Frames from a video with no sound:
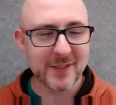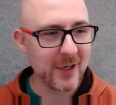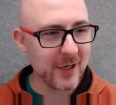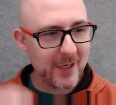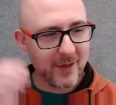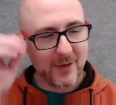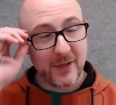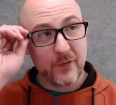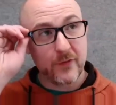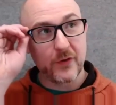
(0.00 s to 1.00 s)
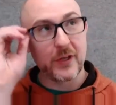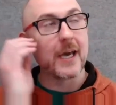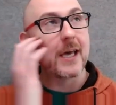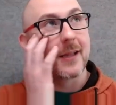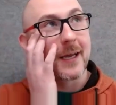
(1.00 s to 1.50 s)
I'll never
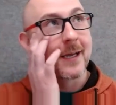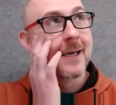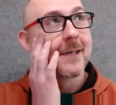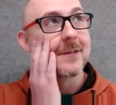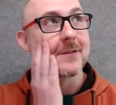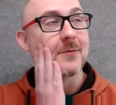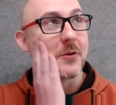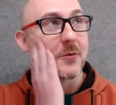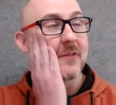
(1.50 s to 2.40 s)
forget, like, this is a little